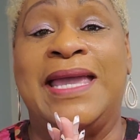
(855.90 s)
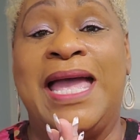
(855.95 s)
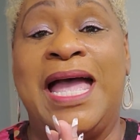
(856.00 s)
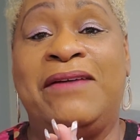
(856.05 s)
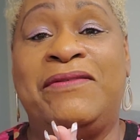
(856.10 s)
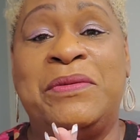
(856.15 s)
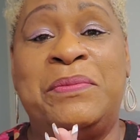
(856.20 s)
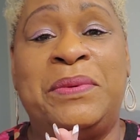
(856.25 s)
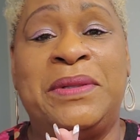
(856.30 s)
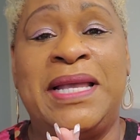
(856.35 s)

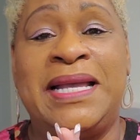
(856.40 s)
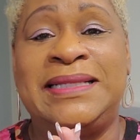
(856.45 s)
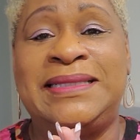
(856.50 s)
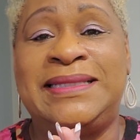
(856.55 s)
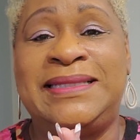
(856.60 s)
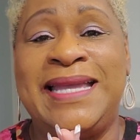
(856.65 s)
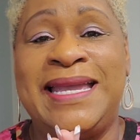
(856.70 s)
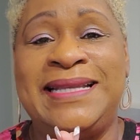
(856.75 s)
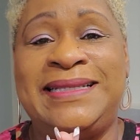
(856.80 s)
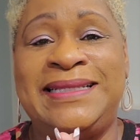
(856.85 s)
a
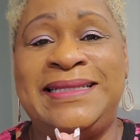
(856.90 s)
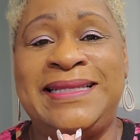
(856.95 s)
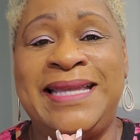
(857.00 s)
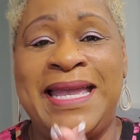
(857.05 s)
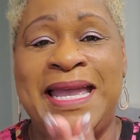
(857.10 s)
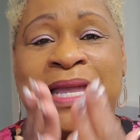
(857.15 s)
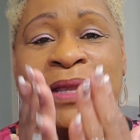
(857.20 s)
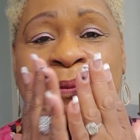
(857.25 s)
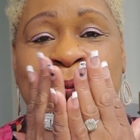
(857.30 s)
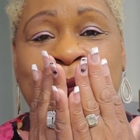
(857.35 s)
blessed day
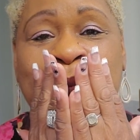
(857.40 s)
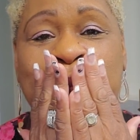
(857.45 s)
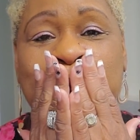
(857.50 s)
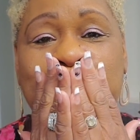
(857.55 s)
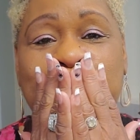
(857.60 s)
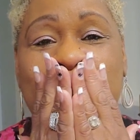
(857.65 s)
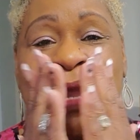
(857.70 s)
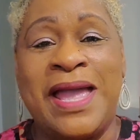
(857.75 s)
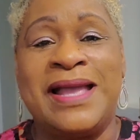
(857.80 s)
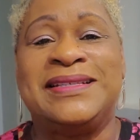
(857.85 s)
today.
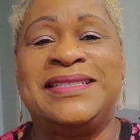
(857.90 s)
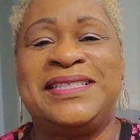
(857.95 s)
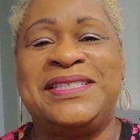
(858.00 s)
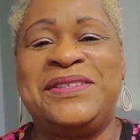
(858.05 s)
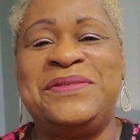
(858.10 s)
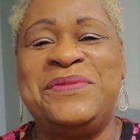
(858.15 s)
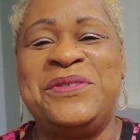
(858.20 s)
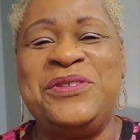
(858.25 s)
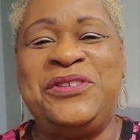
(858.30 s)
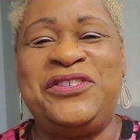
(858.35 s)
Mwah,
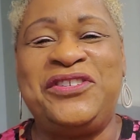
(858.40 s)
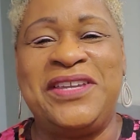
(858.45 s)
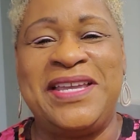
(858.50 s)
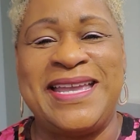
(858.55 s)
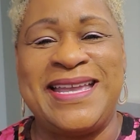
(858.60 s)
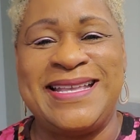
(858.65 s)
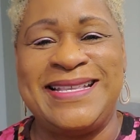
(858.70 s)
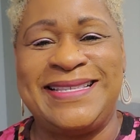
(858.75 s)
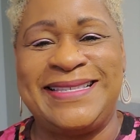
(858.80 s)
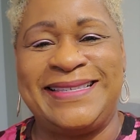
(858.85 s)

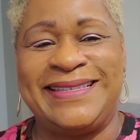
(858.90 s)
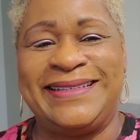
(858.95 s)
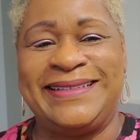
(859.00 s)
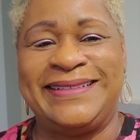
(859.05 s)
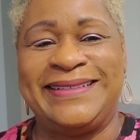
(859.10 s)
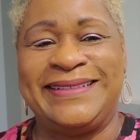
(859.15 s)
smooches.